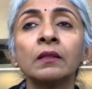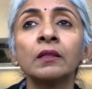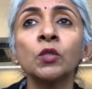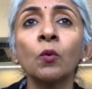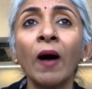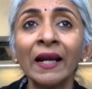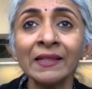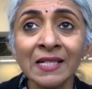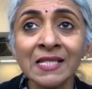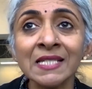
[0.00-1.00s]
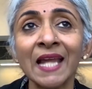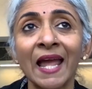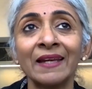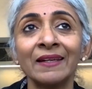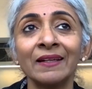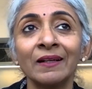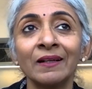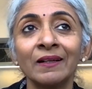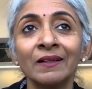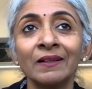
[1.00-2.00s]
to understand
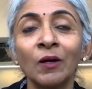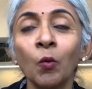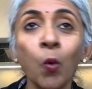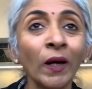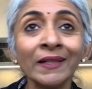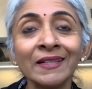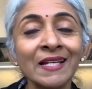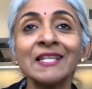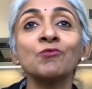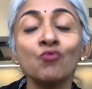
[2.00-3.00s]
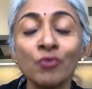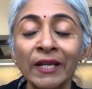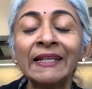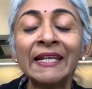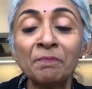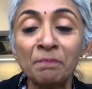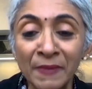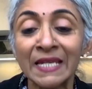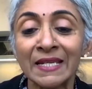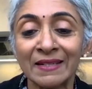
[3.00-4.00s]
what does it really
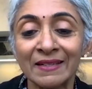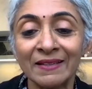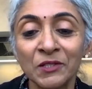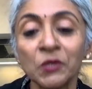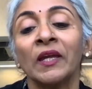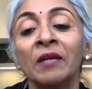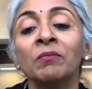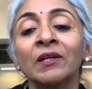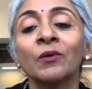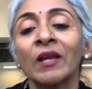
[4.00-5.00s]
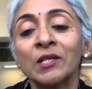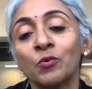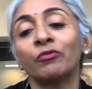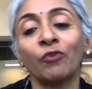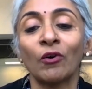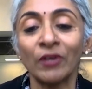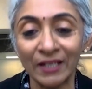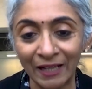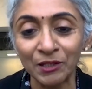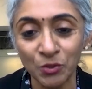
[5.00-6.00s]
mean to immigrate to a foreign
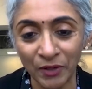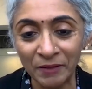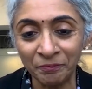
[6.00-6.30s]
country,